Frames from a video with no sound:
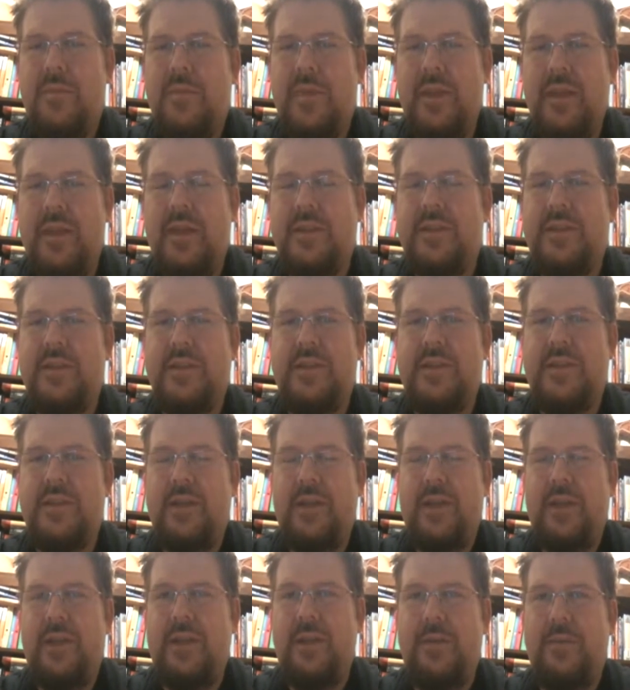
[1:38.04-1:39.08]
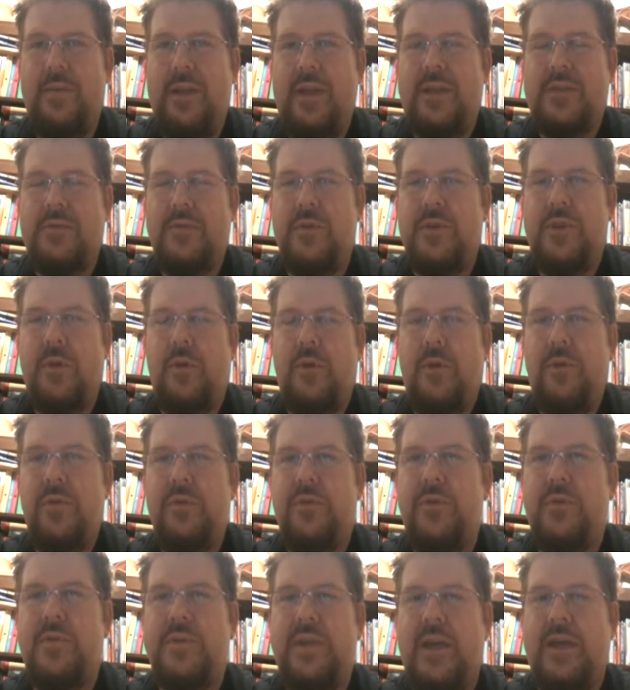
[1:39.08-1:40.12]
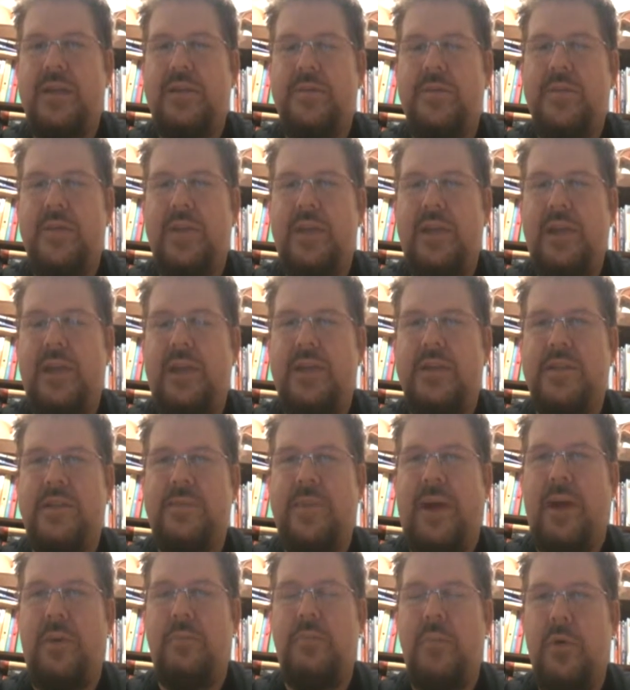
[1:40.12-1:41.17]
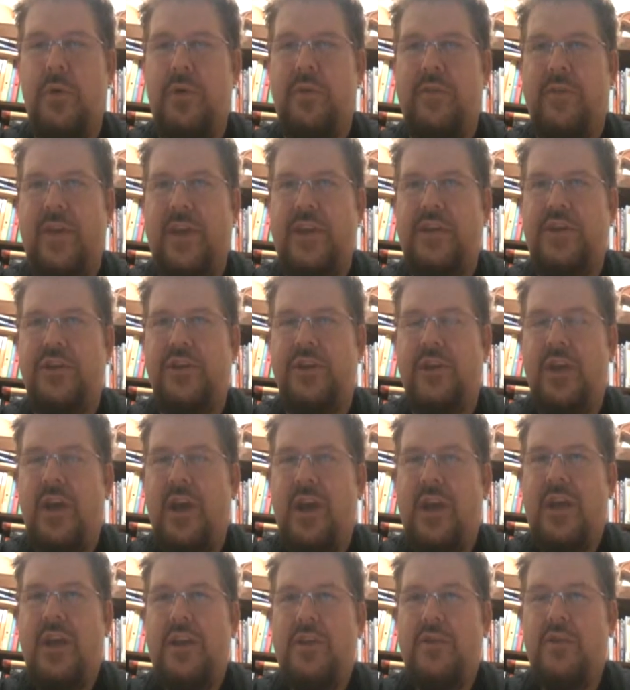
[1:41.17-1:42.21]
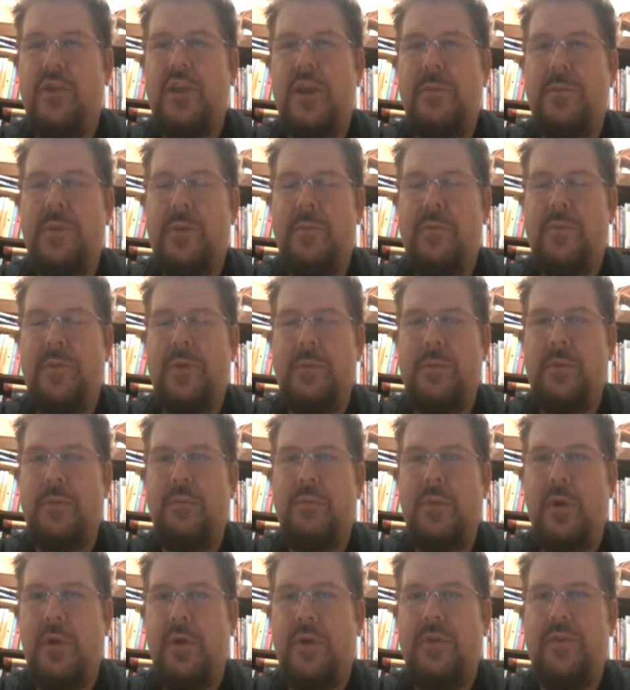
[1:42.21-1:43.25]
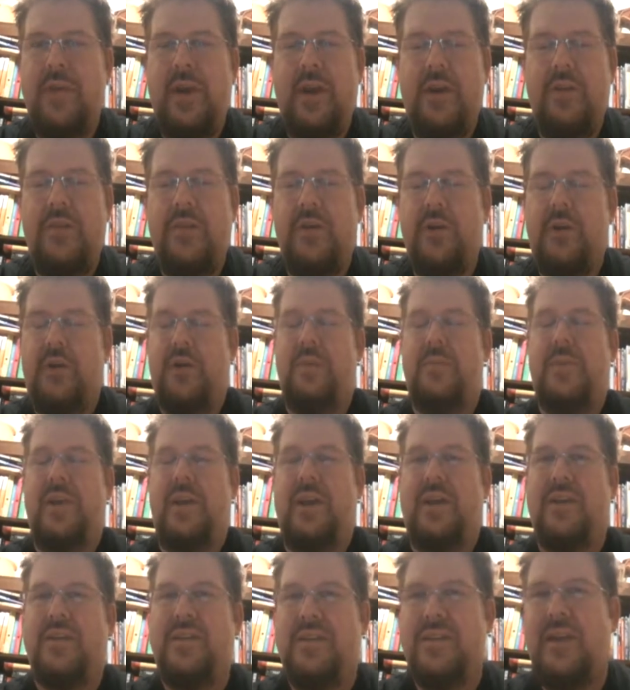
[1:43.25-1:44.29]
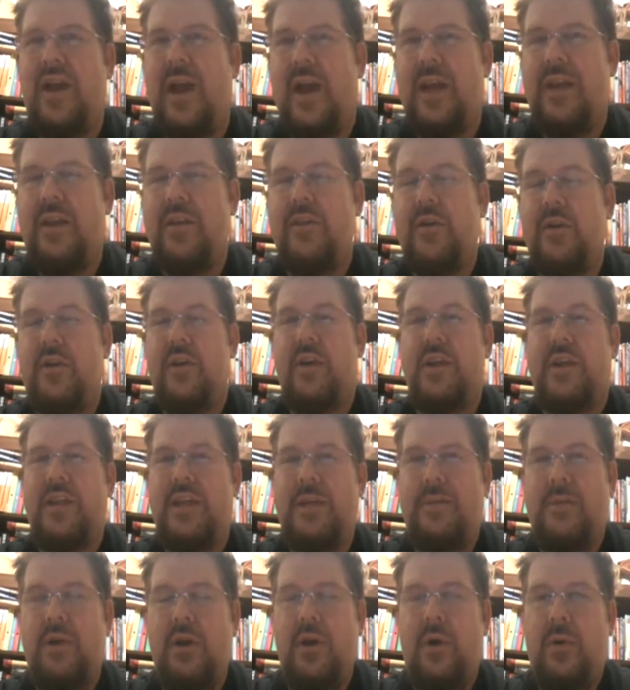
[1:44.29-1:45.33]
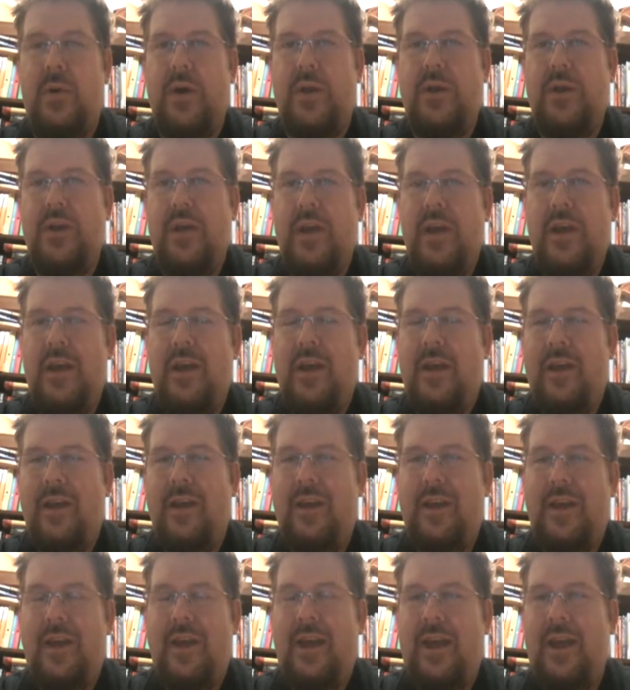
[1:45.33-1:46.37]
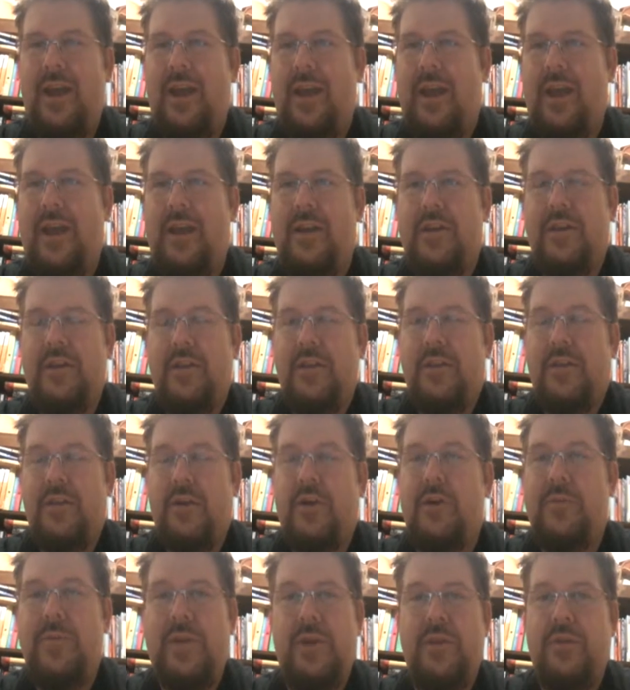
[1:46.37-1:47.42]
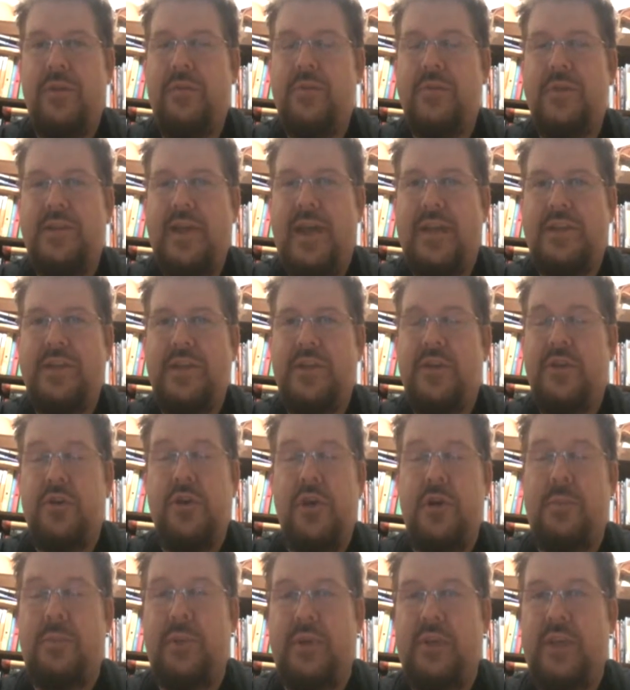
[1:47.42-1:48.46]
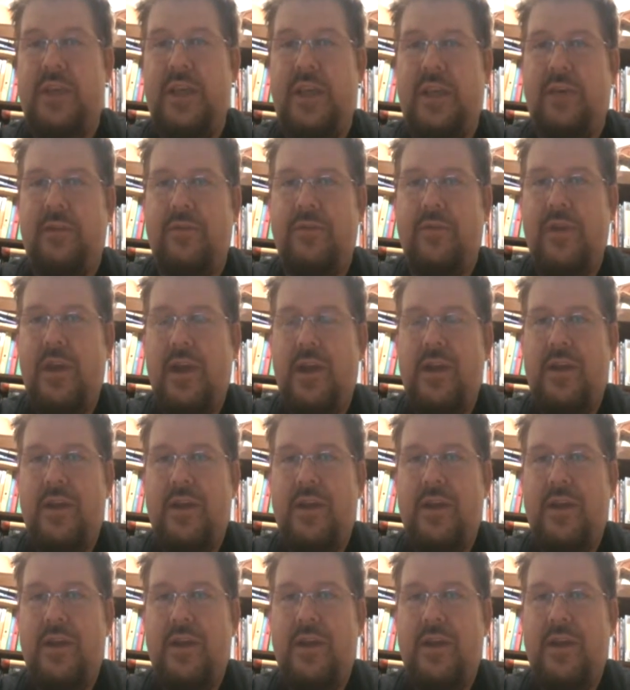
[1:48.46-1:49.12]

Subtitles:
Because that's what the whole enthusiasm is about, motivation. You keep your people motivated, they're going to be excited, they're going to keep going, and they're going to be enthusiastic and they're going to believe.